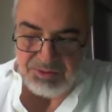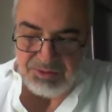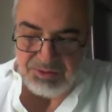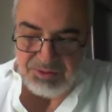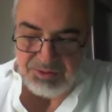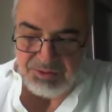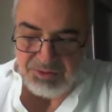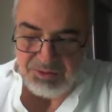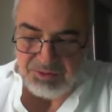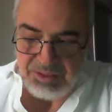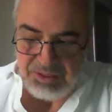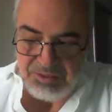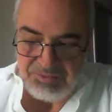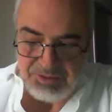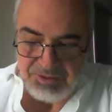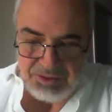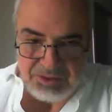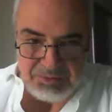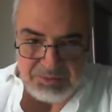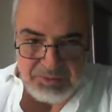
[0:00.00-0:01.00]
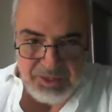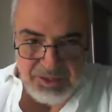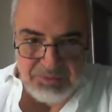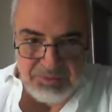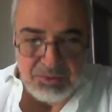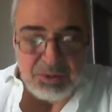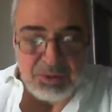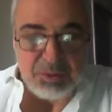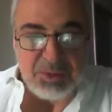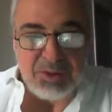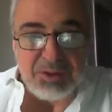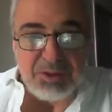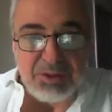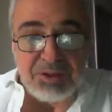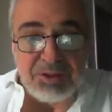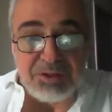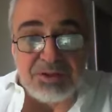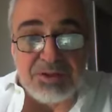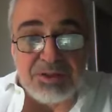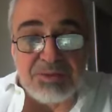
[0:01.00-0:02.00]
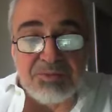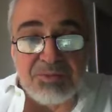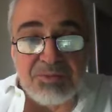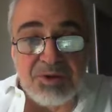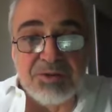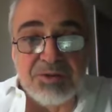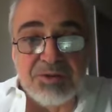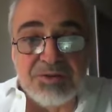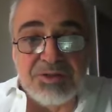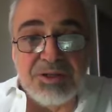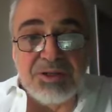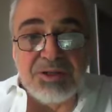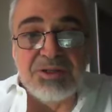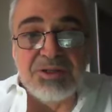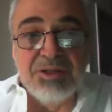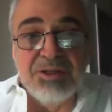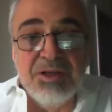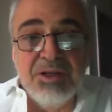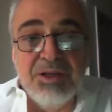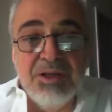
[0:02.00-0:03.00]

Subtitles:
you have to experiment with this process.